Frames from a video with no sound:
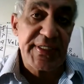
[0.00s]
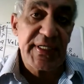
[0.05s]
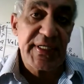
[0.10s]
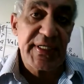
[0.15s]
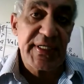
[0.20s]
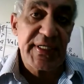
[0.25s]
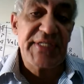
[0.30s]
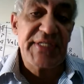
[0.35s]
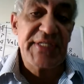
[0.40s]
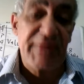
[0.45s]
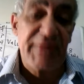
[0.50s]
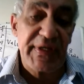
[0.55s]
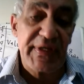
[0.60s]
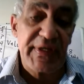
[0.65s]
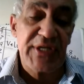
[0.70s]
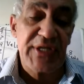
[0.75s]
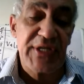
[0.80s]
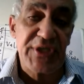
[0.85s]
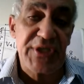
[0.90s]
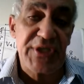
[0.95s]
it's
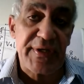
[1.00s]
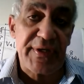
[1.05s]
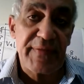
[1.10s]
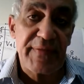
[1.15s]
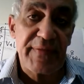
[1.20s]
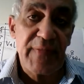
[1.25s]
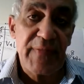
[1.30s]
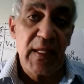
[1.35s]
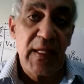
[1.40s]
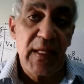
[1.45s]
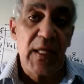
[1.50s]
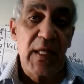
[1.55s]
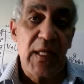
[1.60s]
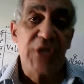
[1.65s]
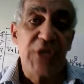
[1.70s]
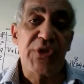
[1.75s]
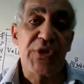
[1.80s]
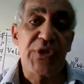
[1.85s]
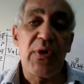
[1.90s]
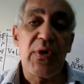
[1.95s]
furniture.
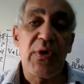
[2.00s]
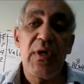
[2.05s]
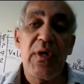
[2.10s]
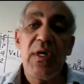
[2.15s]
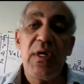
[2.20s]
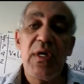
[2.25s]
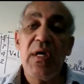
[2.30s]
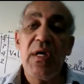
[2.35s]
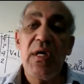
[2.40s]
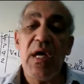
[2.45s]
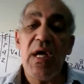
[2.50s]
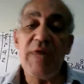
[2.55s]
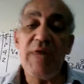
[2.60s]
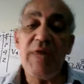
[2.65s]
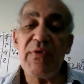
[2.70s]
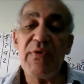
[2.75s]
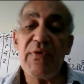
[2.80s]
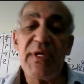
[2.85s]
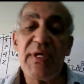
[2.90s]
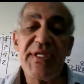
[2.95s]
So
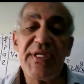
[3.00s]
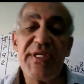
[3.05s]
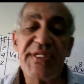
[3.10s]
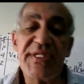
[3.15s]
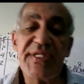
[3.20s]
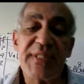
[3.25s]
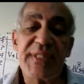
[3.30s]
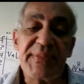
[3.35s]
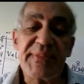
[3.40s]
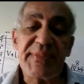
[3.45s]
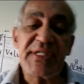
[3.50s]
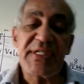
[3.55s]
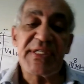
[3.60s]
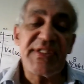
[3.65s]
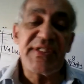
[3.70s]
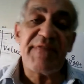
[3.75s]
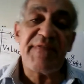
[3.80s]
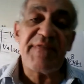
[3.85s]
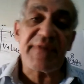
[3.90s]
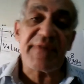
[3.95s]
everyone needs something
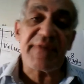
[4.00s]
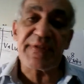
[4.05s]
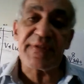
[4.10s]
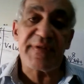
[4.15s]
different.